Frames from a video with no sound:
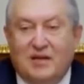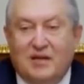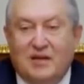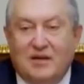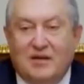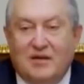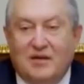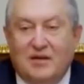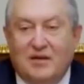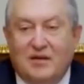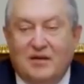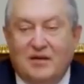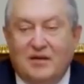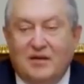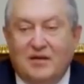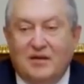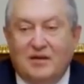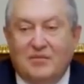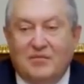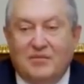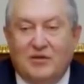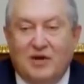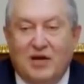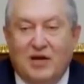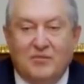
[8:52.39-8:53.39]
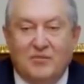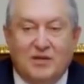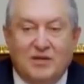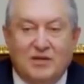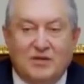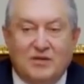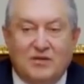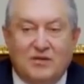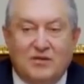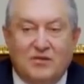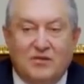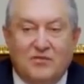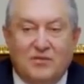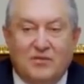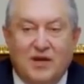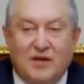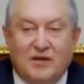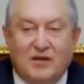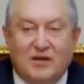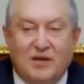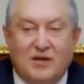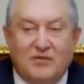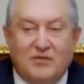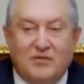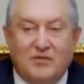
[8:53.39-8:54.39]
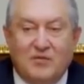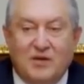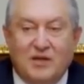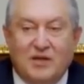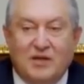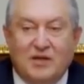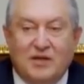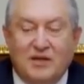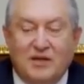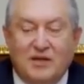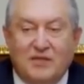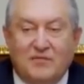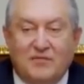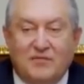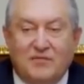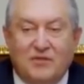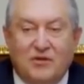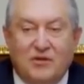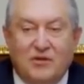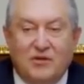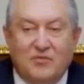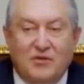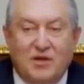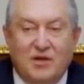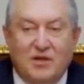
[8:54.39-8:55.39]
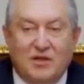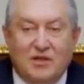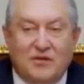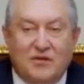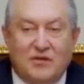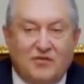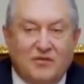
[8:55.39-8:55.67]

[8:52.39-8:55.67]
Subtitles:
the Prime Minister of my government and the Foreign Minister.